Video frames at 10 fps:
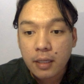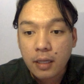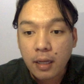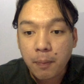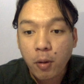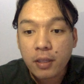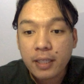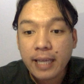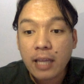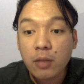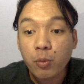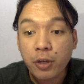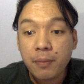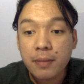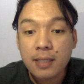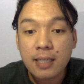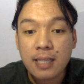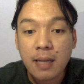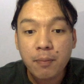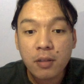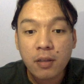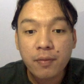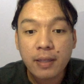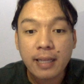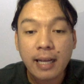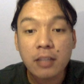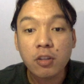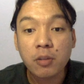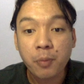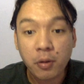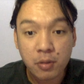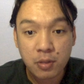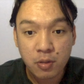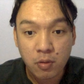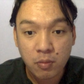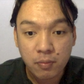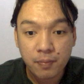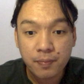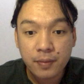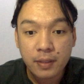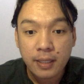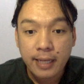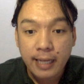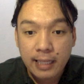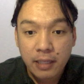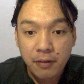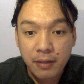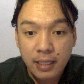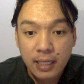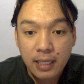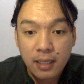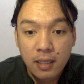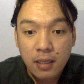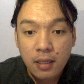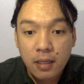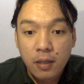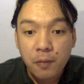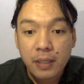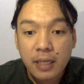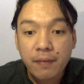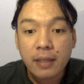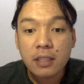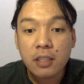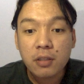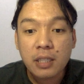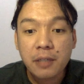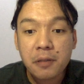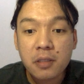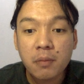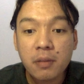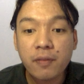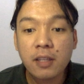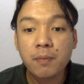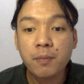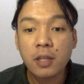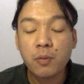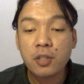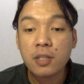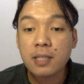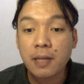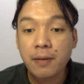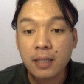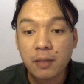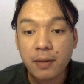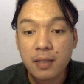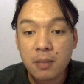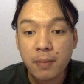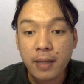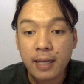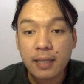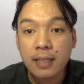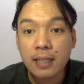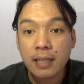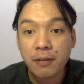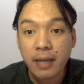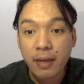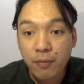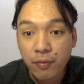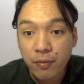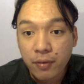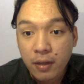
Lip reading: A polycate worm is an example of an adult protostome. Letter E, we have a deuterostome development, which is characterized by letter F,